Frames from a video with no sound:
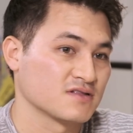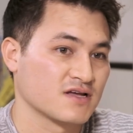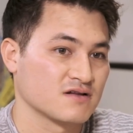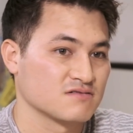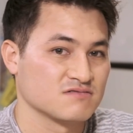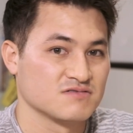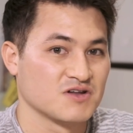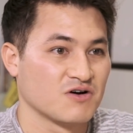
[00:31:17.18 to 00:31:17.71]

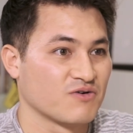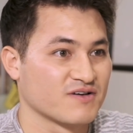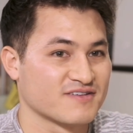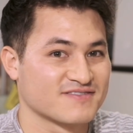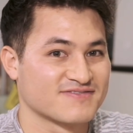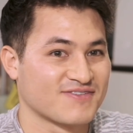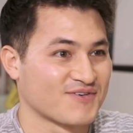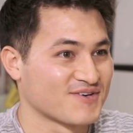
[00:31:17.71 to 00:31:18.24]
that no other
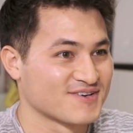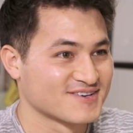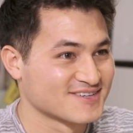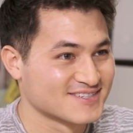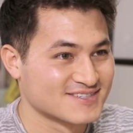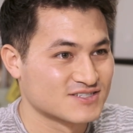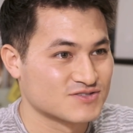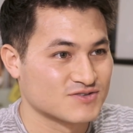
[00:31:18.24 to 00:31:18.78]

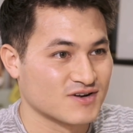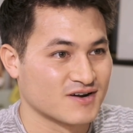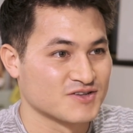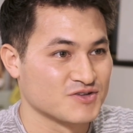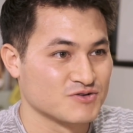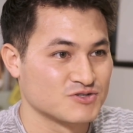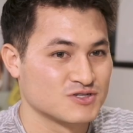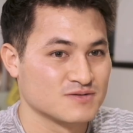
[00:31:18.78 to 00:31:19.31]
foreigners on
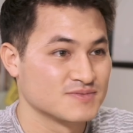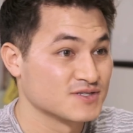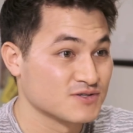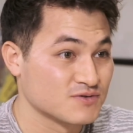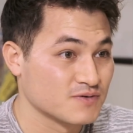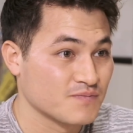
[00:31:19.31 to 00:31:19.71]
YouTube do.